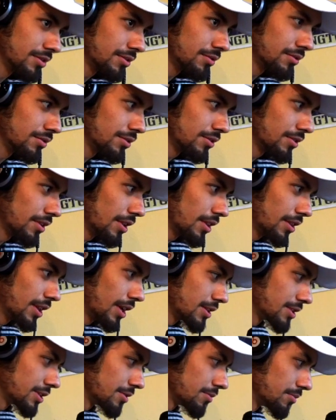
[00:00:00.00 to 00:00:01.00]
school, so
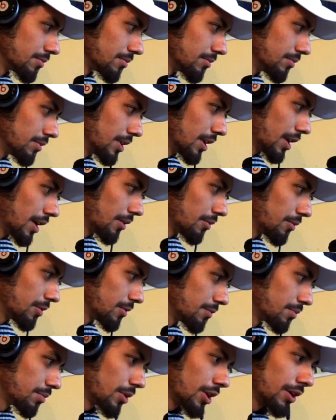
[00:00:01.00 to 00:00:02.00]
that's something that I
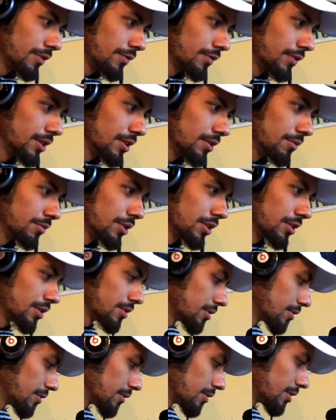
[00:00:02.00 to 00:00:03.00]
would probably fit in with,
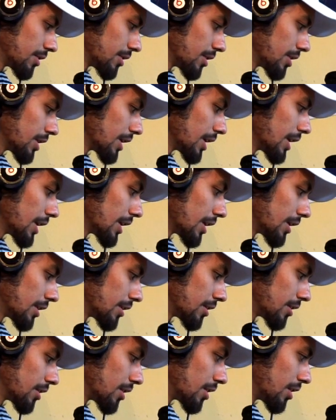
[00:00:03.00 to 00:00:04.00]

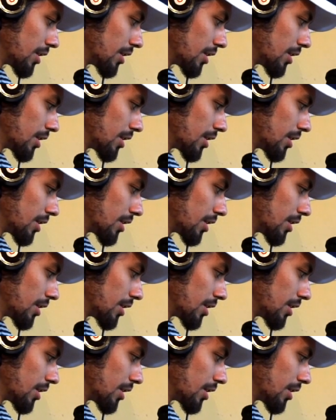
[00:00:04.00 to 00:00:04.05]
and